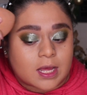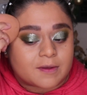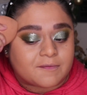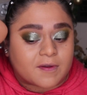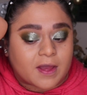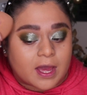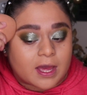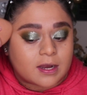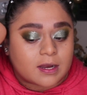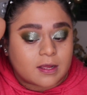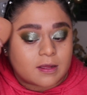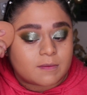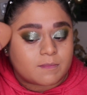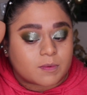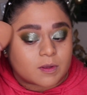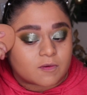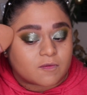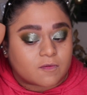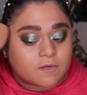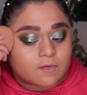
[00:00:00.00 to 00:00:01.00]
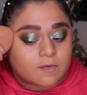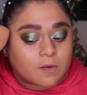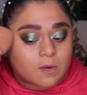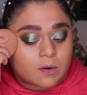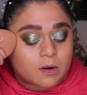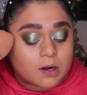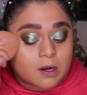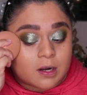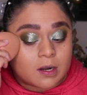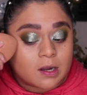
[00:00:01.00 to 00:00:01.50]
I've had it
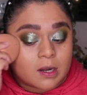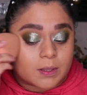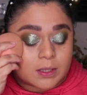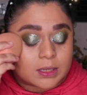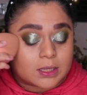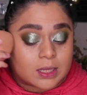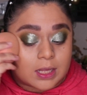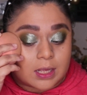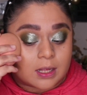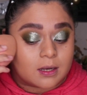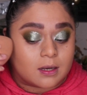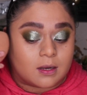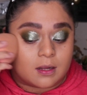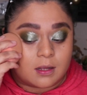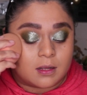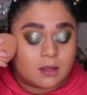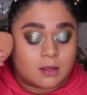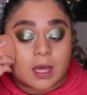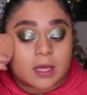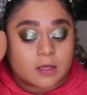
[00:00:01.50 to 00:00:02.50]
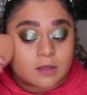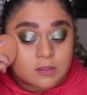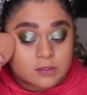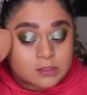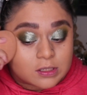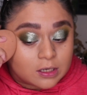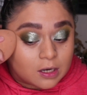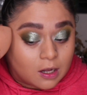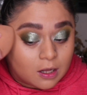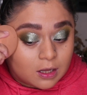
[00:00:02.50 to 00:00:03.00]
before, but then I
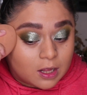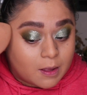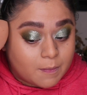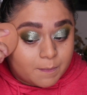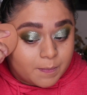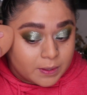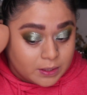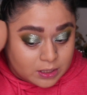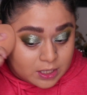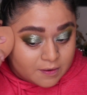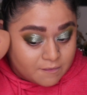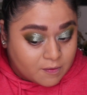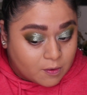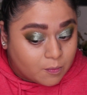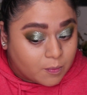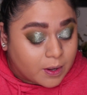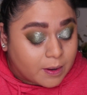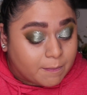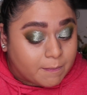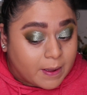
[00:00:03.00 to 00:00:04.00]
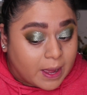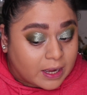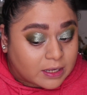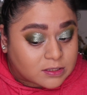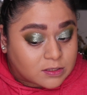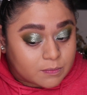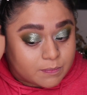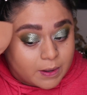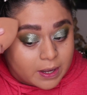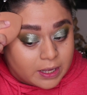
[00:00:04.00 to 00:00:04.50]
used it all up and never went back
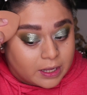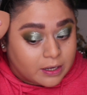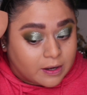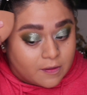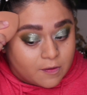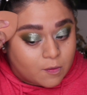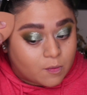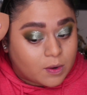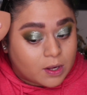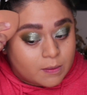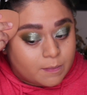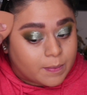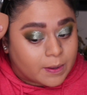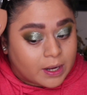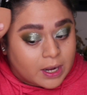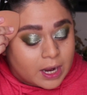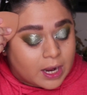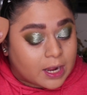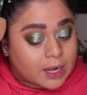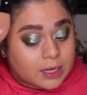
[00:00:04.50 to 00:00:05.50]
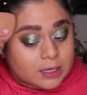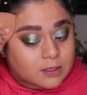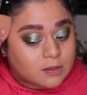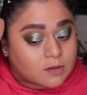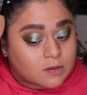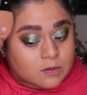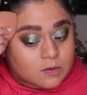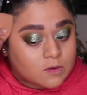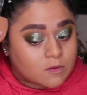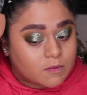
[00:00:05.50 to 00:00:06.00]
to buy another one. But I
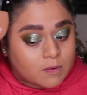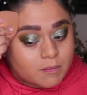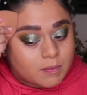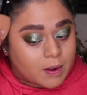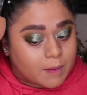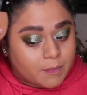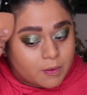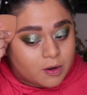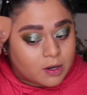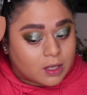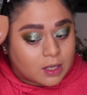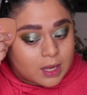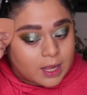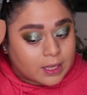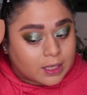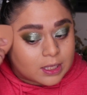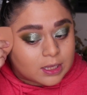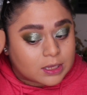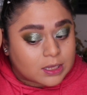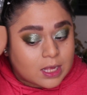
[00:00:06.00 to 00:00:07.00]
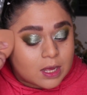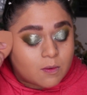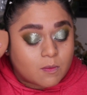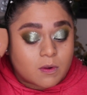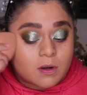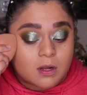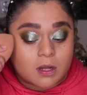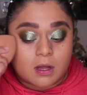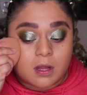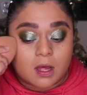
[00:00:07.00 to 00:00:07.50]
do remember liking that
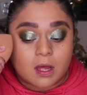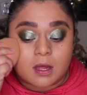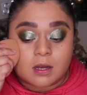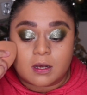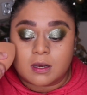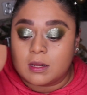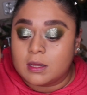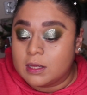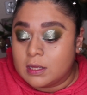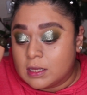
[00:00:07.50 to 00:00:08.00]
one a lot.